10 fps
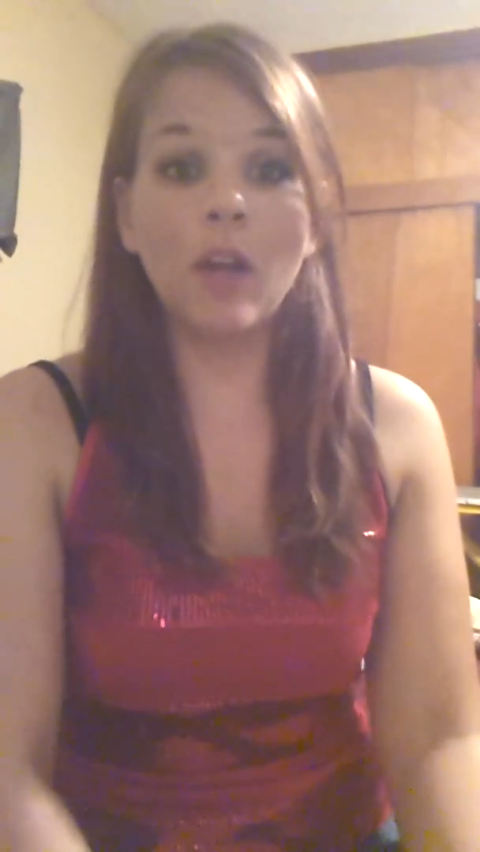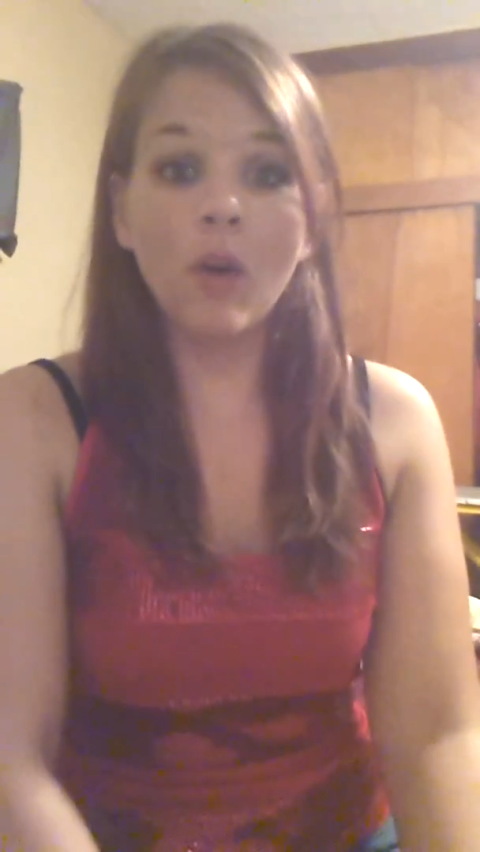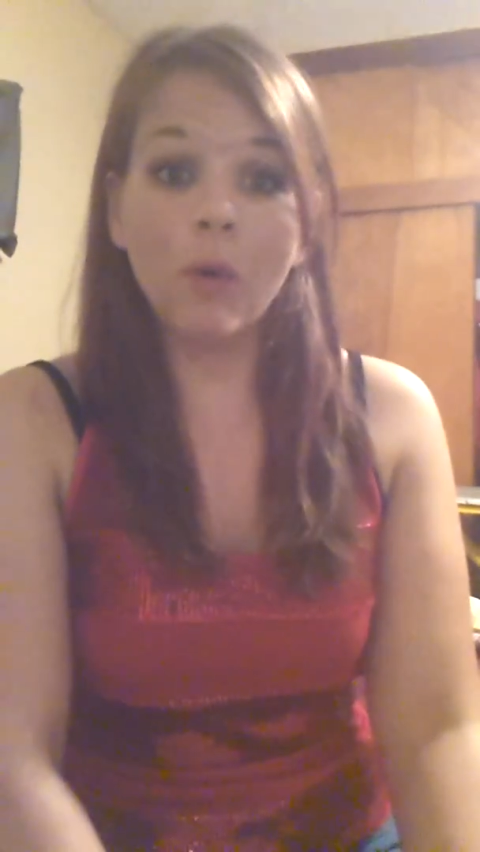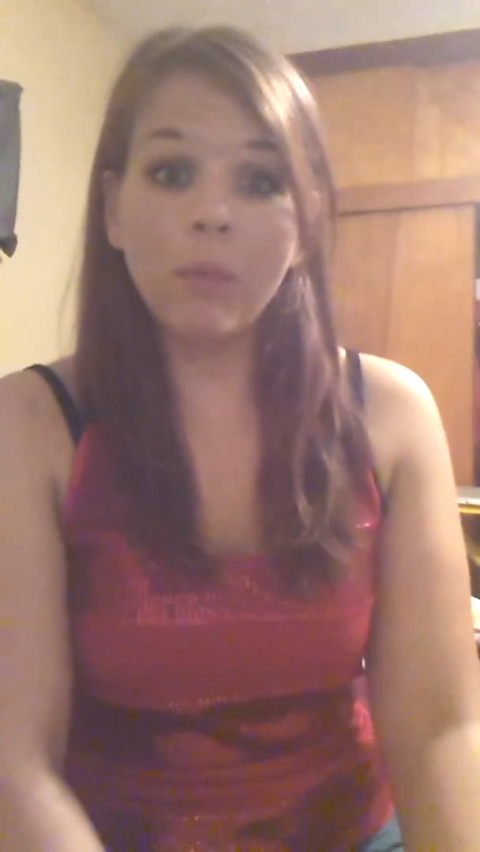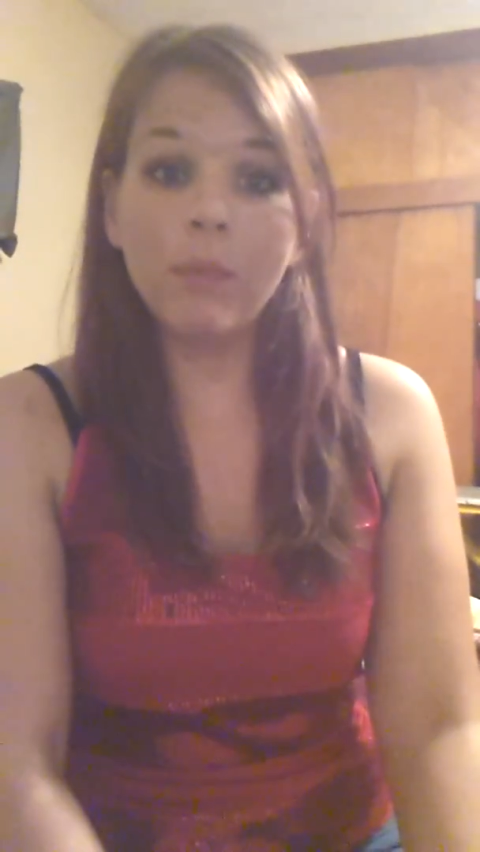
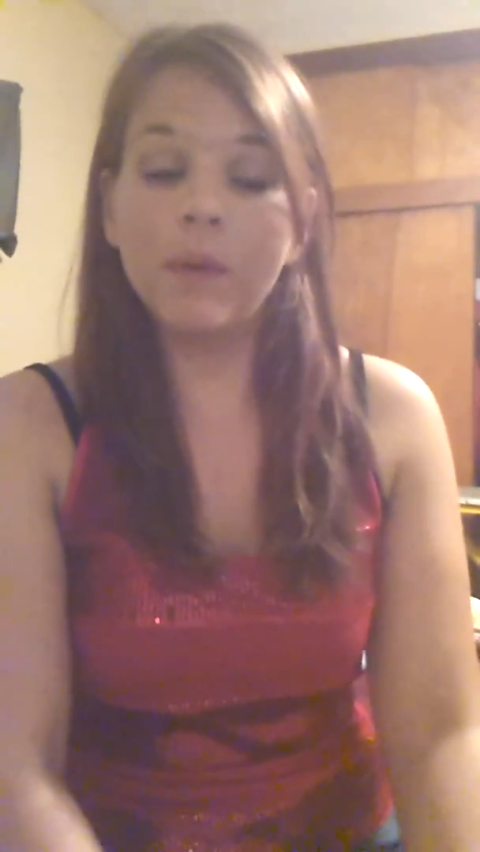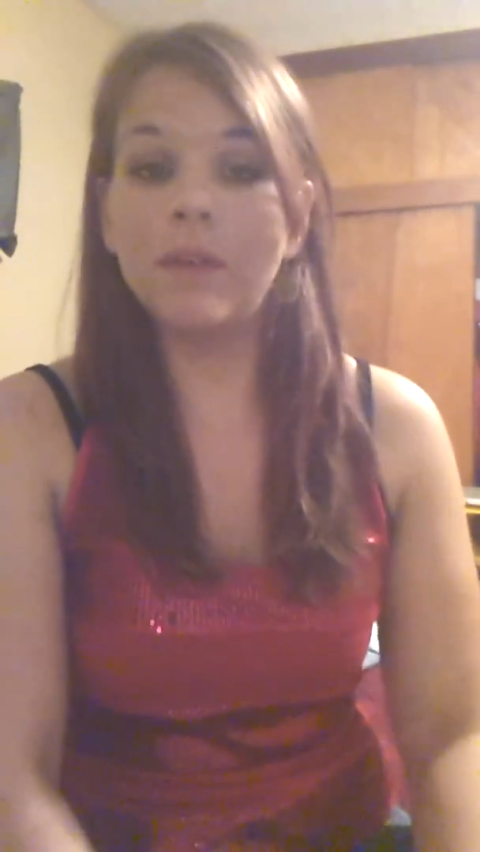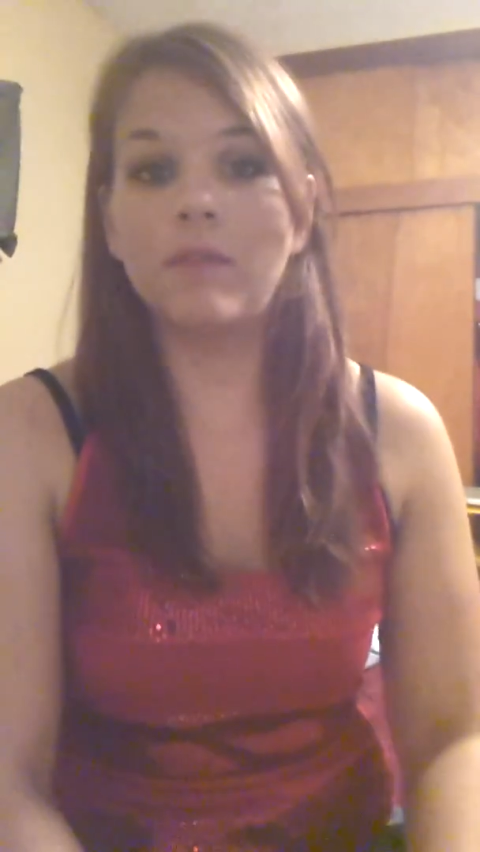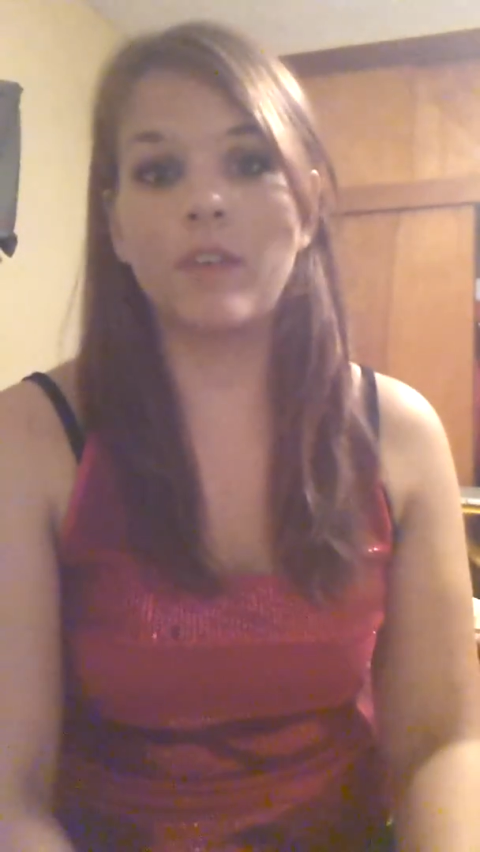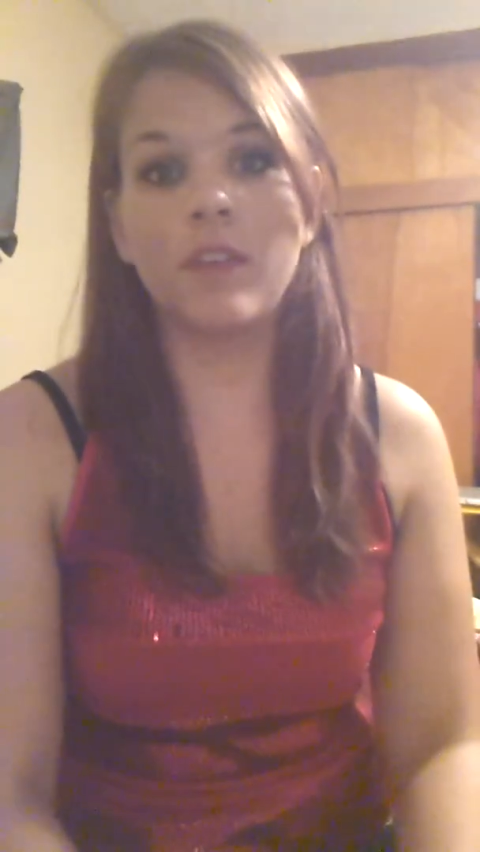hope
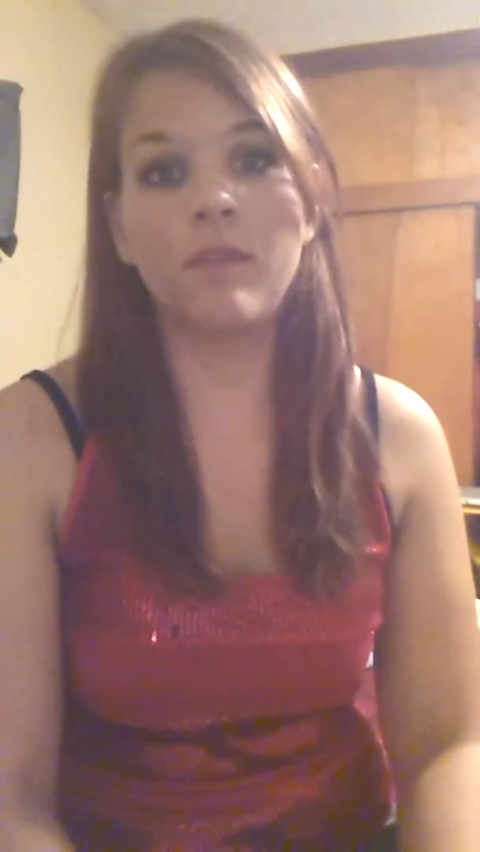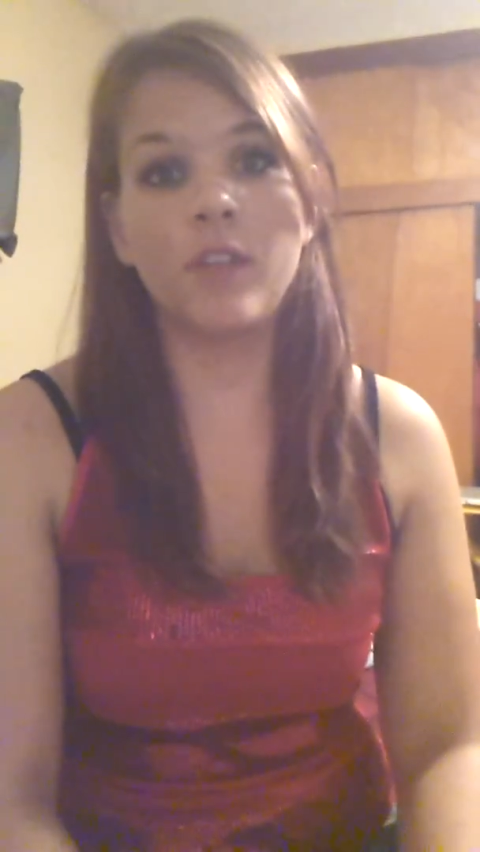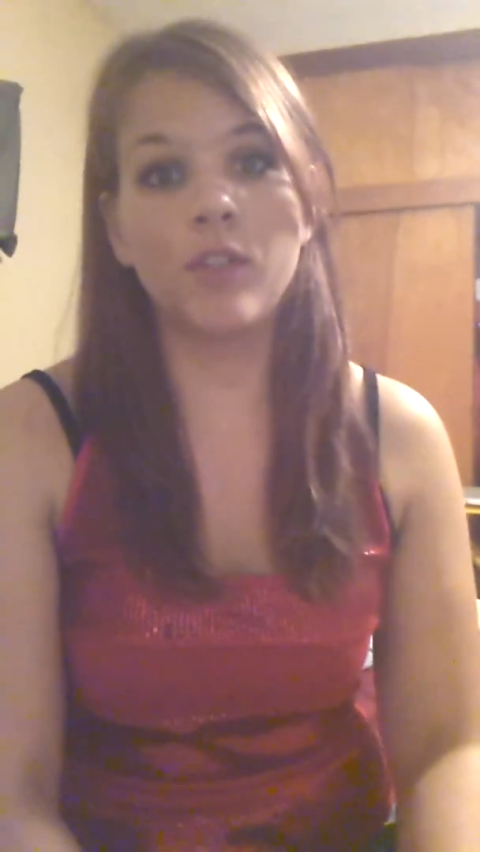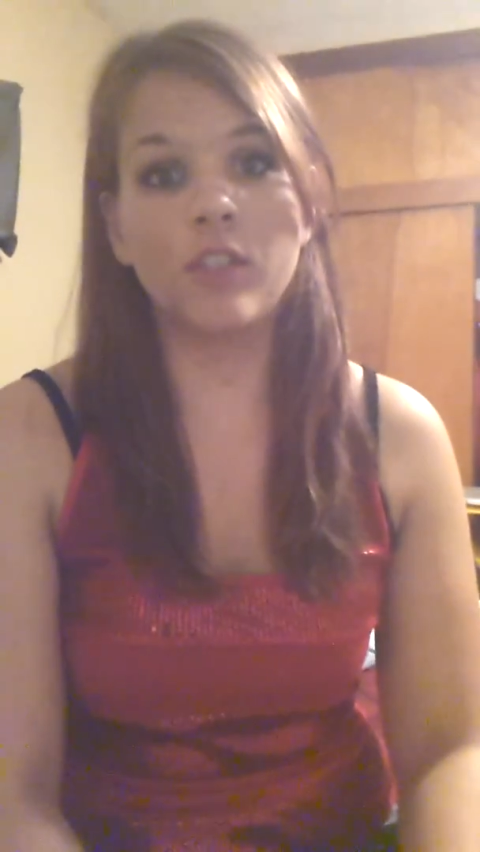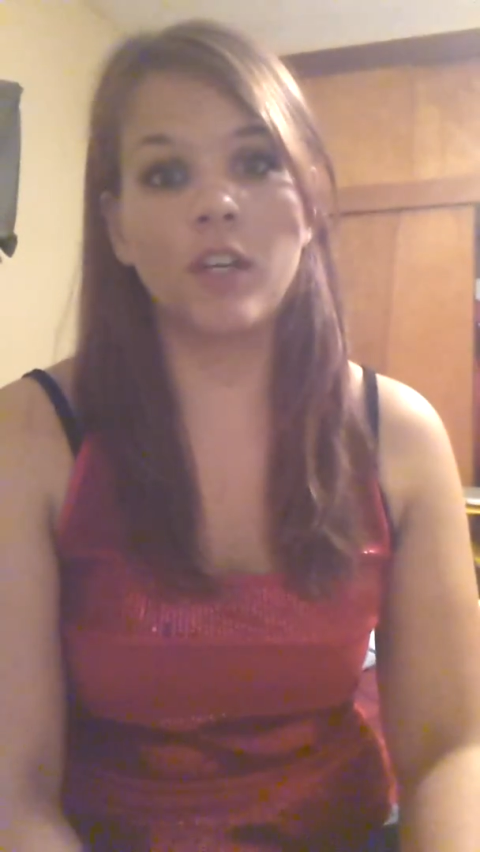for the
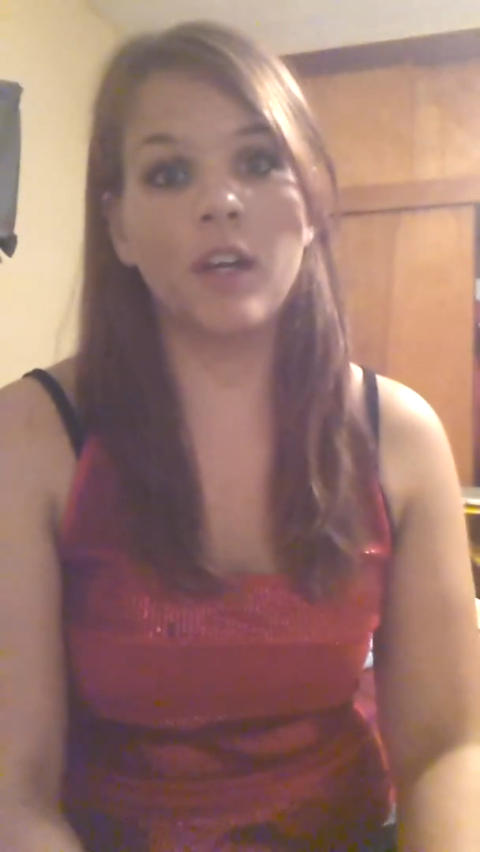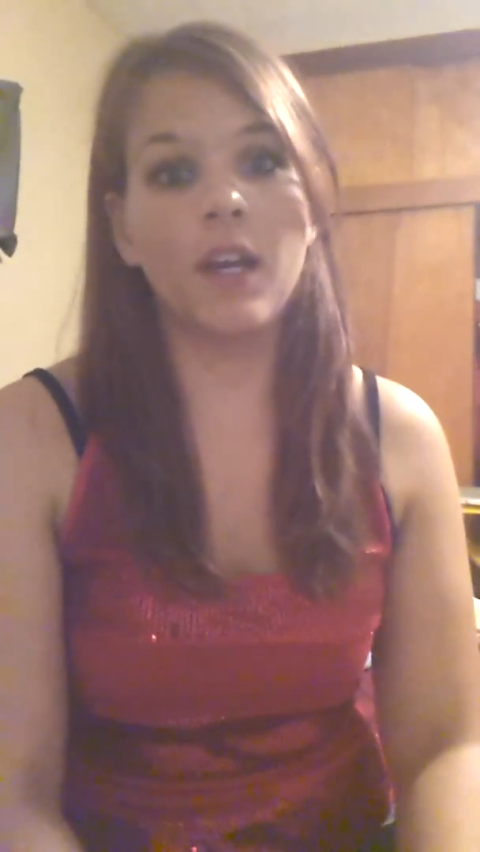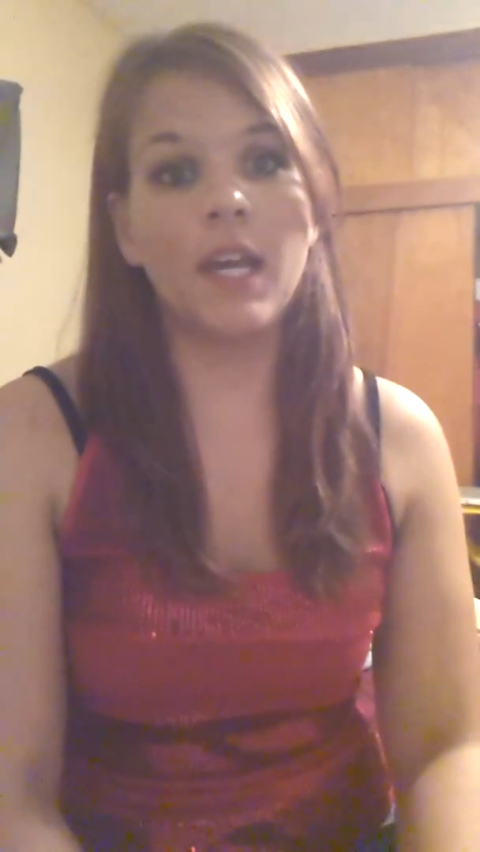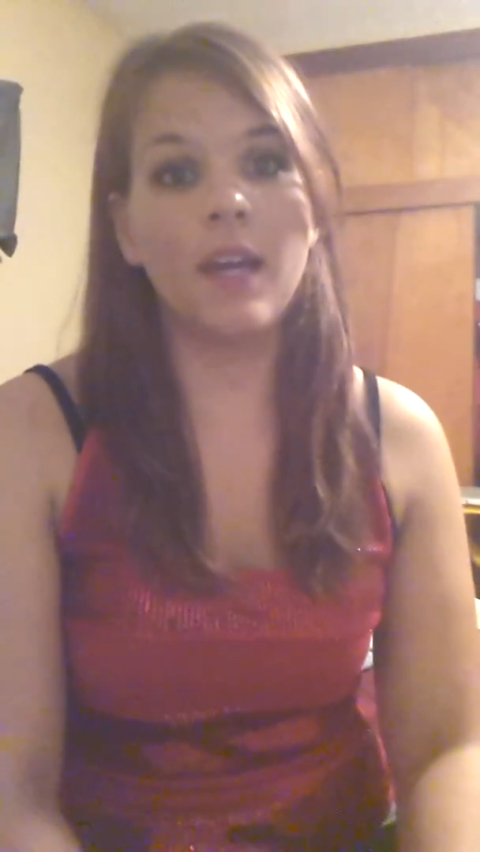future.